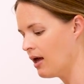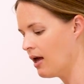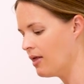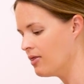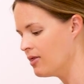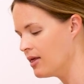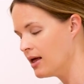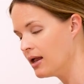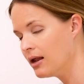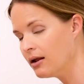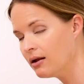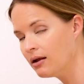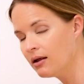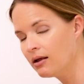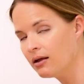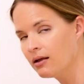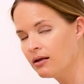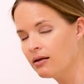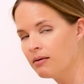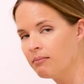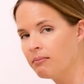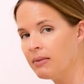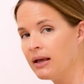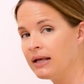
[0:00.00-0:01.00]
And then
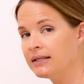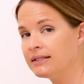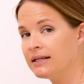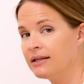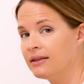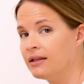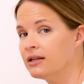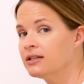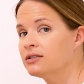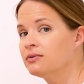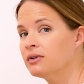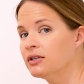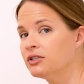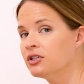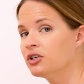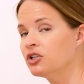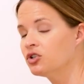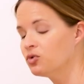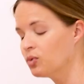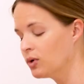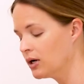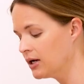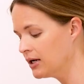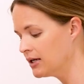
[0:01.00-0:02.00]
based on this
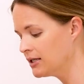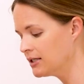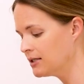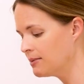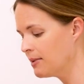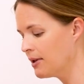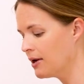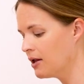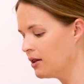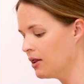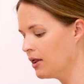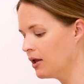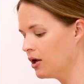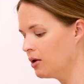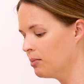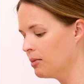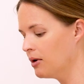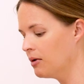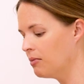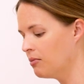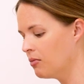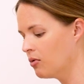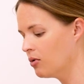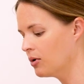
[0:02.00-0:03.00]
research, we're gonna spend a little
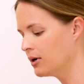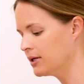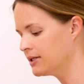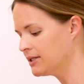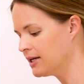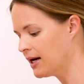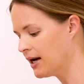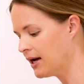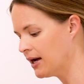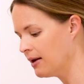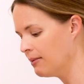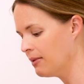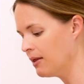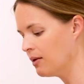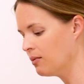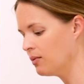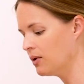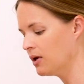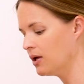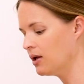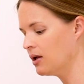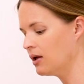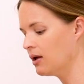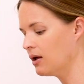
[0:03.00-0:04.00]
bit more time than
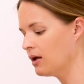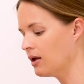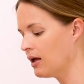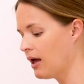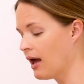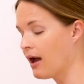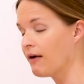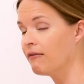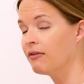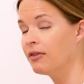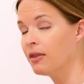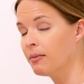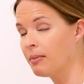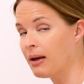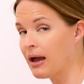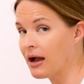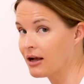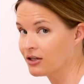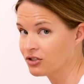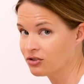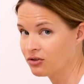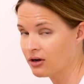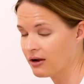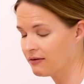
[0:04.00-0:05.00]
we have in the
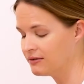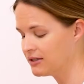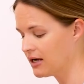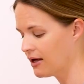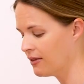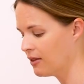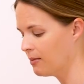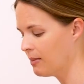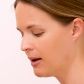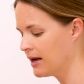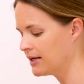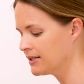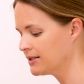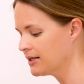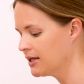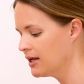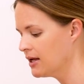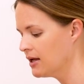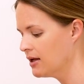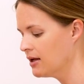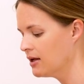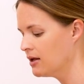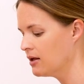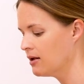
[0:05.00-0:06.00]
past, or I've taught in the past,
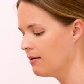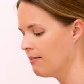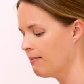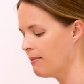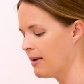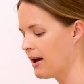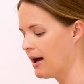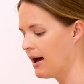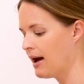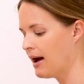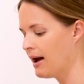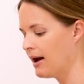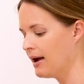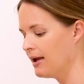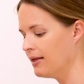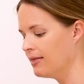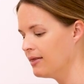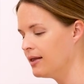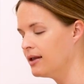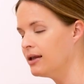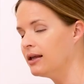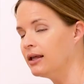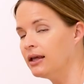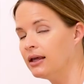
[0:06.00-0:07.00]

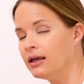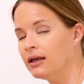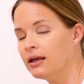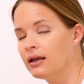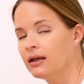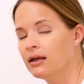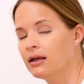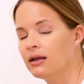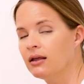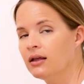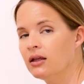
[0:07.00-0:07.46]
behind the knee.